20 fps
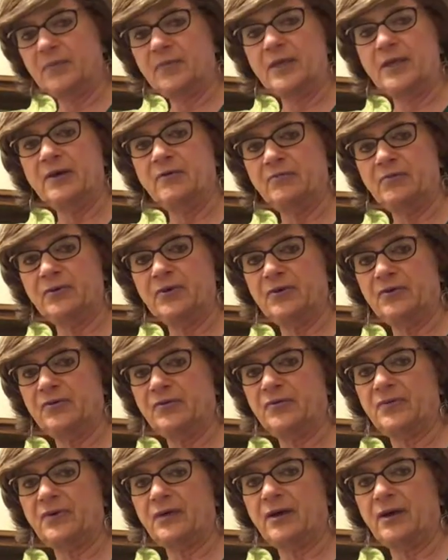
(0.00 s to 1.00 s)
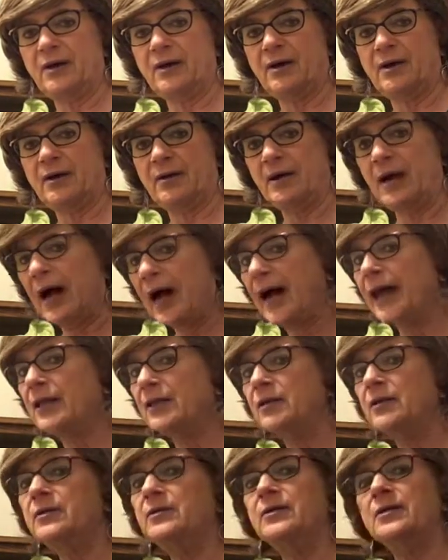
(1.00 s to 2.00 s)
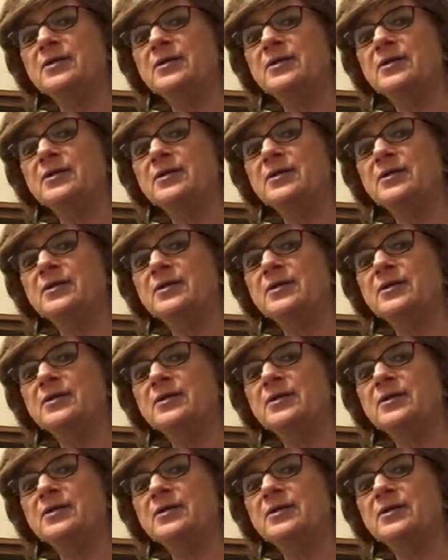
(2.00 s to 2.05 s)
If it's Highland,